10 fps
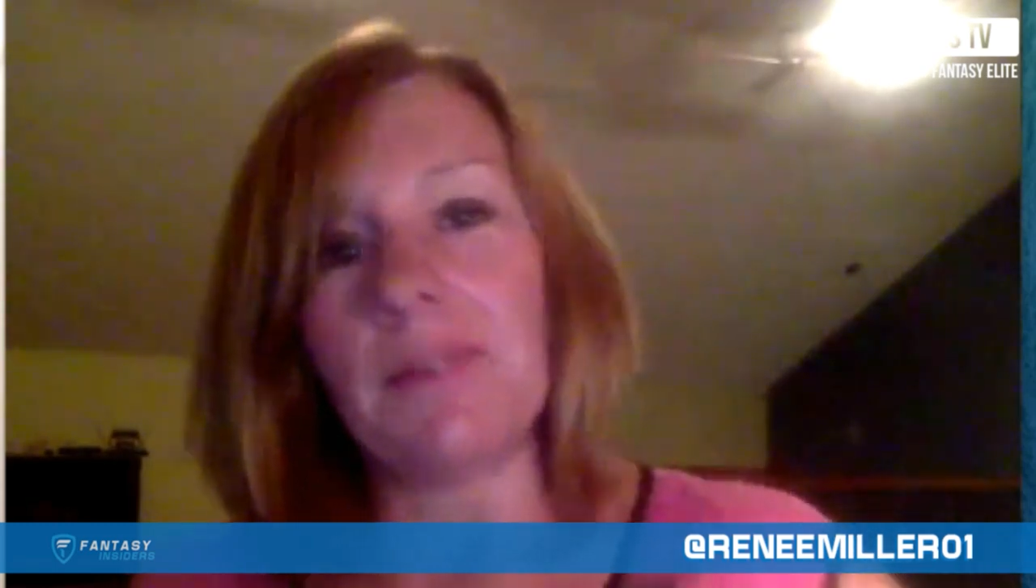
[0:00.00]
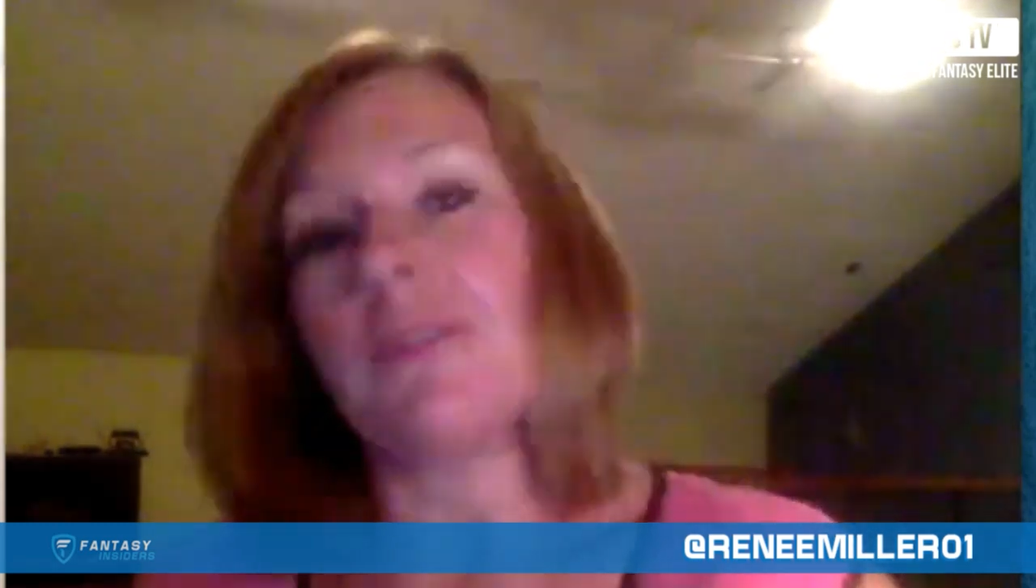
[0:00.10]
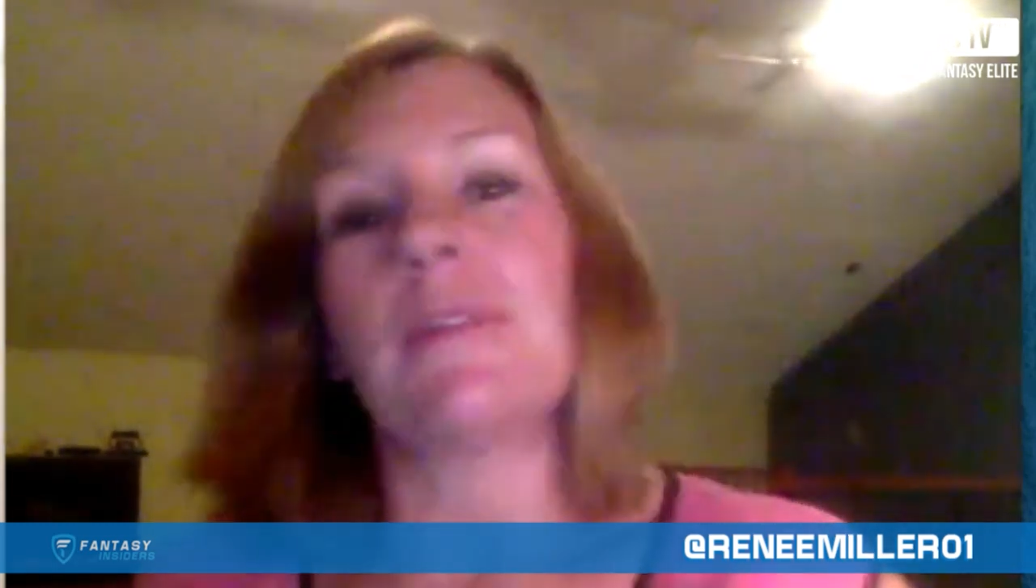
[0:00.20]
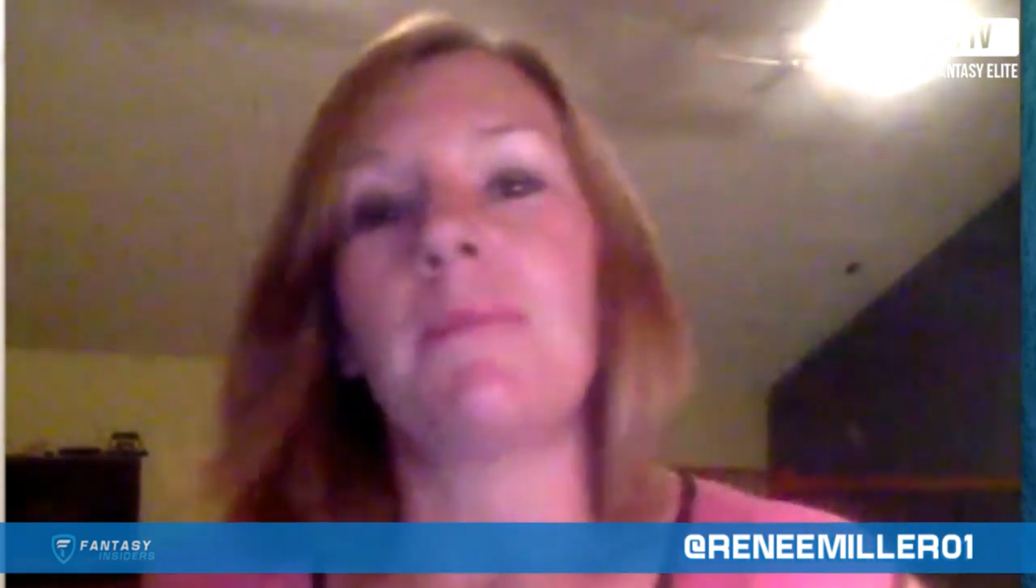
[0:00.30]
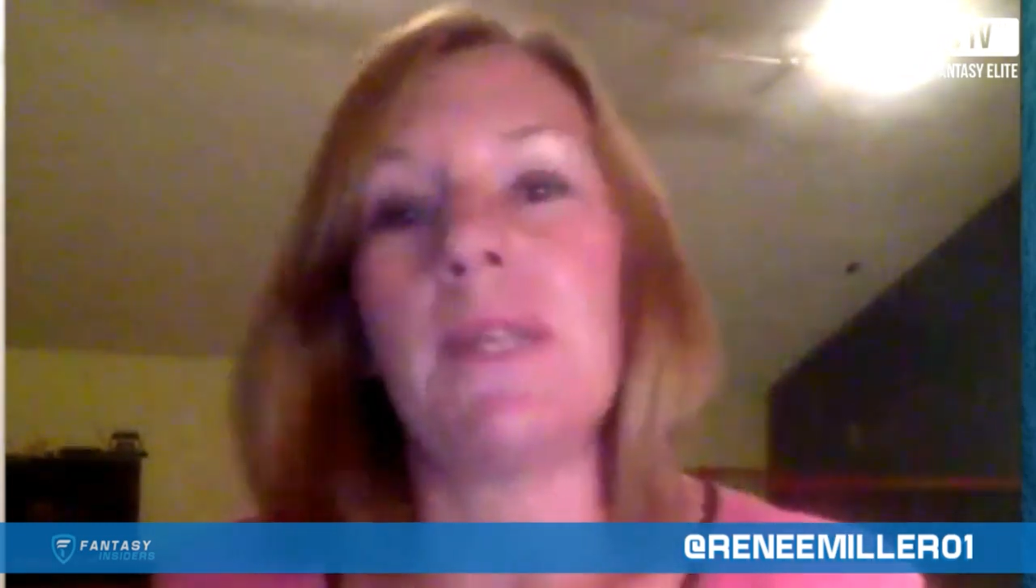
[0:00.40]

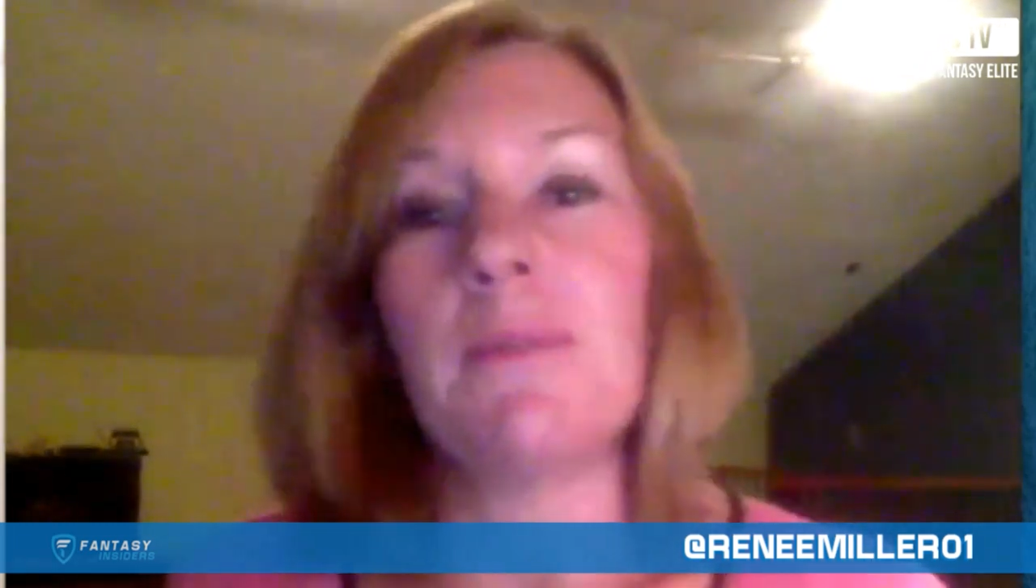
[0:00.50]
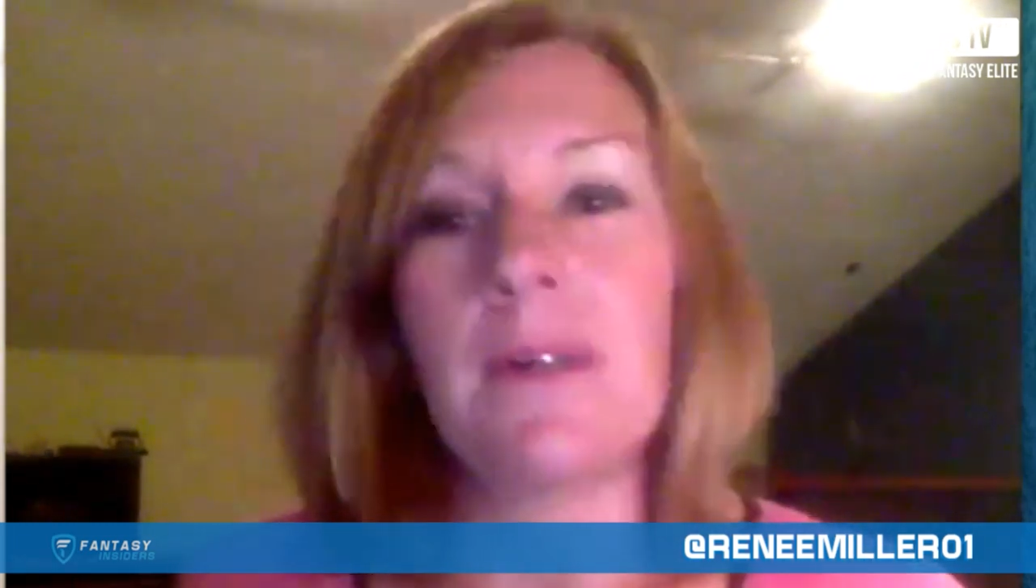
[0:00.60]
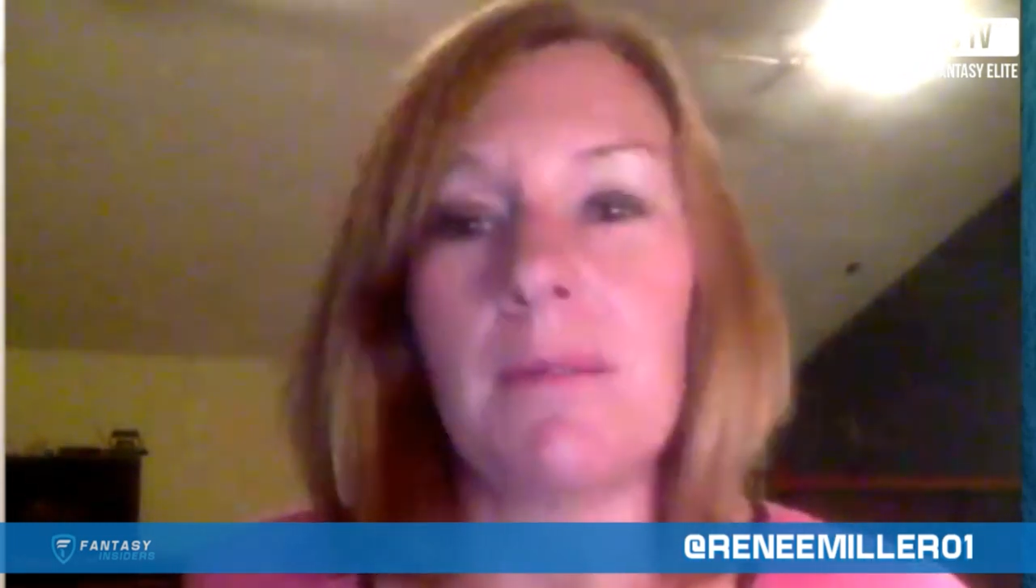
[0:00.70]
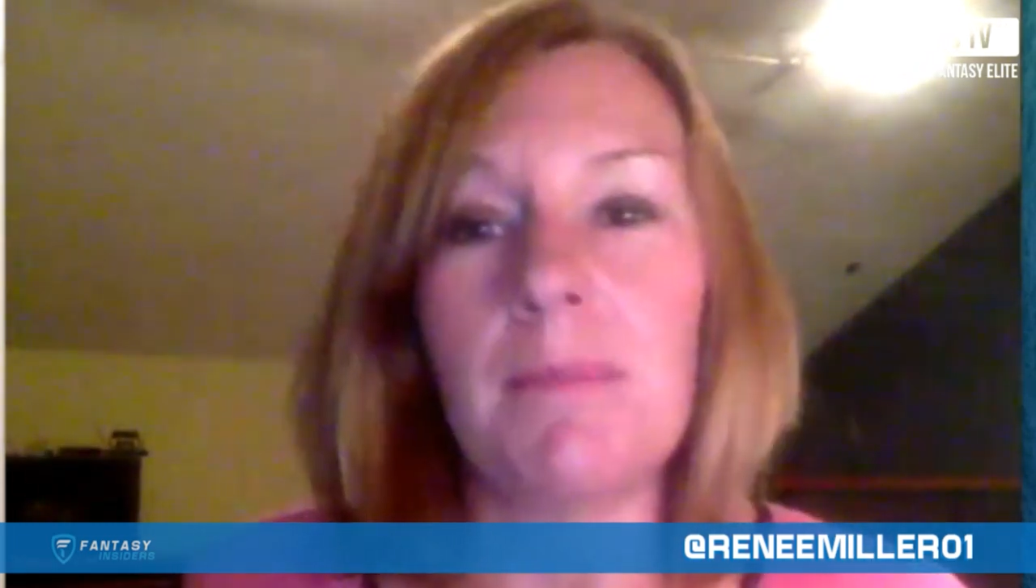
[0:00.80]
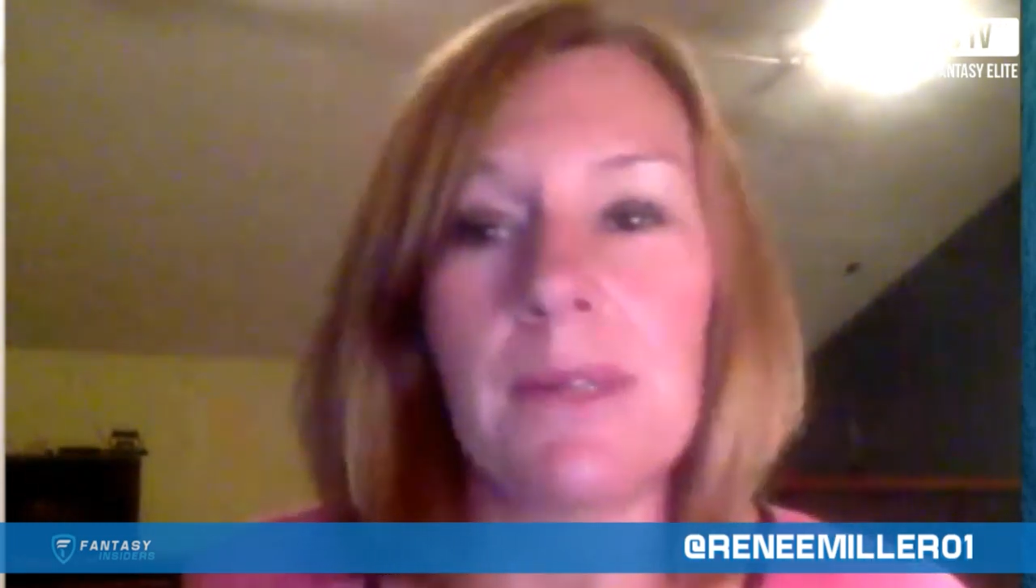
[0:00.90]
somebody
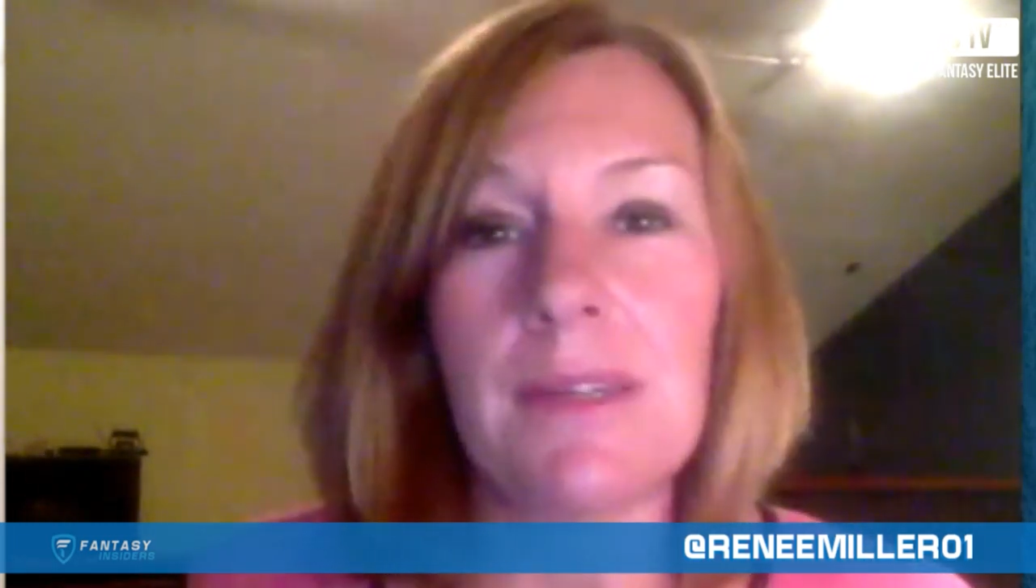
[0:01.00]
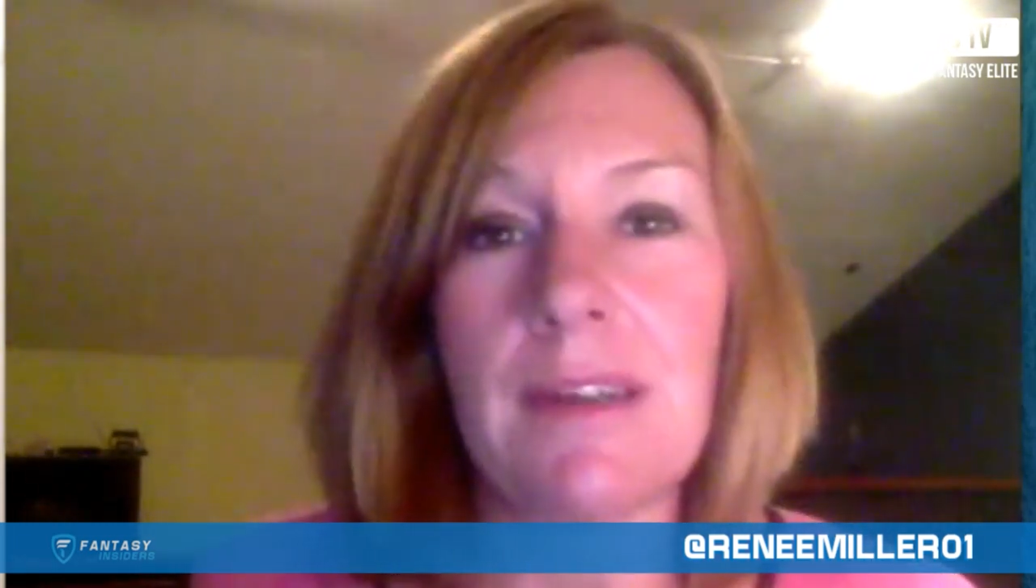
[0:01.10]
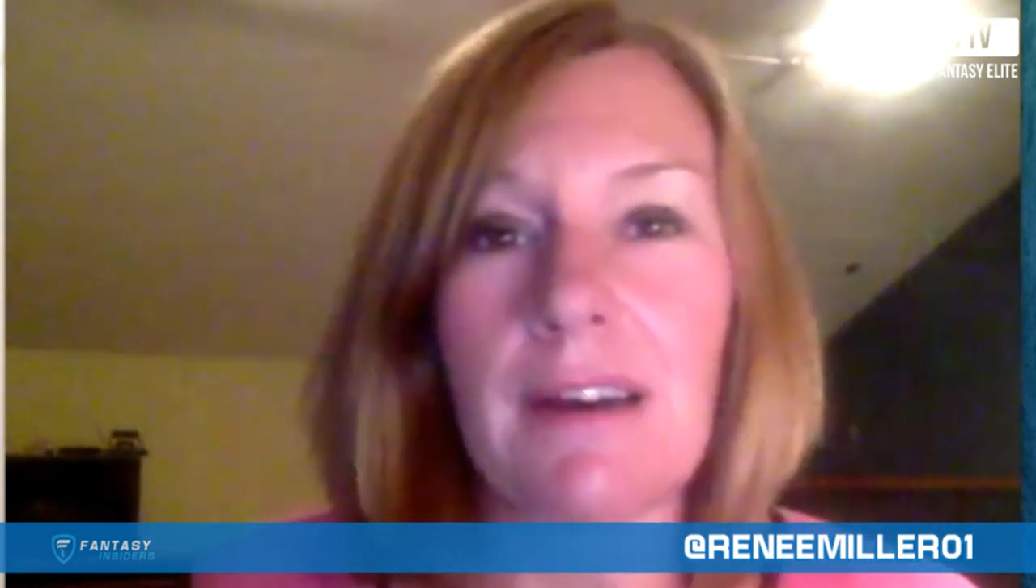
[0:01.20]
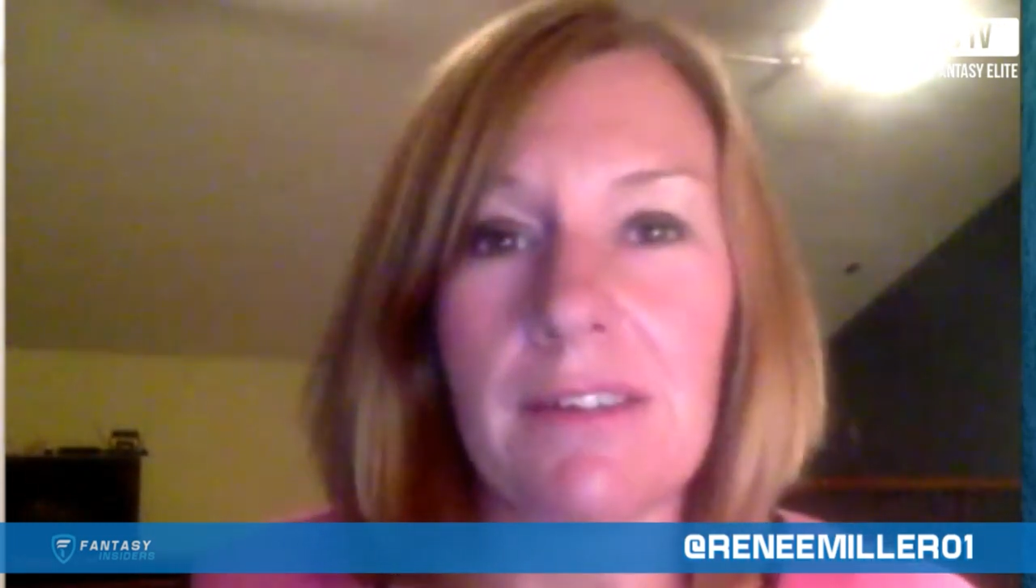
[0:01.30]
won $1 million